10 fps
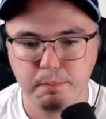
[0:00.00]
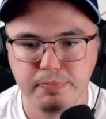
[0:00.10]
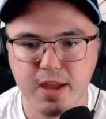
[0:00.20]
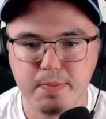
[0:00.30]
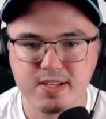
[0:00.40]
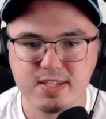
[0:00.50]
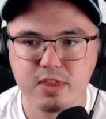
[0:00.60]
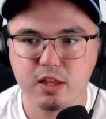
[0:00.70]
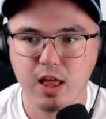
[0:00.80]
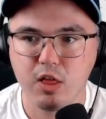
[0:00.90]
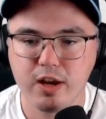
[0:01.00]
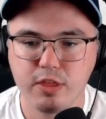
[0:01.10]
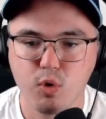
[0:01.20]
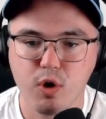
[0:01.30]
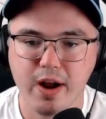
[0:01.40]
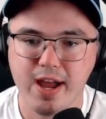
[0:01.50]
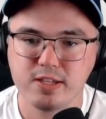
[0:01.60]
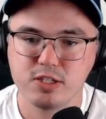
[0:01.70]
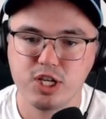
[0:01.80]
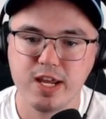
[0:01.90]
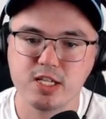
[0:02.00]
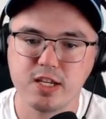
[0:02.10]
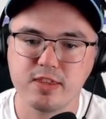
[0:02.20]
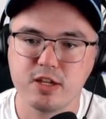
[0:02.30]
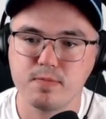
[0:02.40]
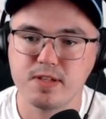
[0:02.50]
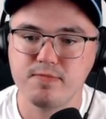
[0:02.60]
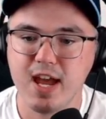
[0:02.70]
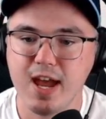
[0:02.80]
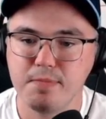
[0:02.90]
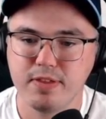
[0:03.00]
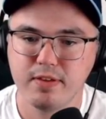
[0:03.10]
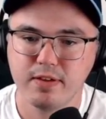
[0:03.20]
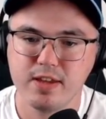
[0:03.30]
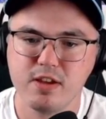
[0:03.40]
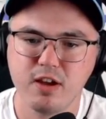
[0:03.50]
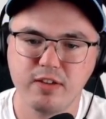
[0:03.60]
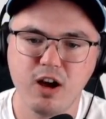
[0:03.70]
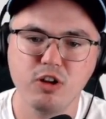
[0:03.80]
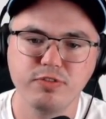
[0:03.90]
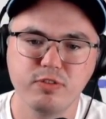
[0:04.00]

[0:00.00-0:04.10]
That being said, a lot of the core has changed in terms of depth. Can you call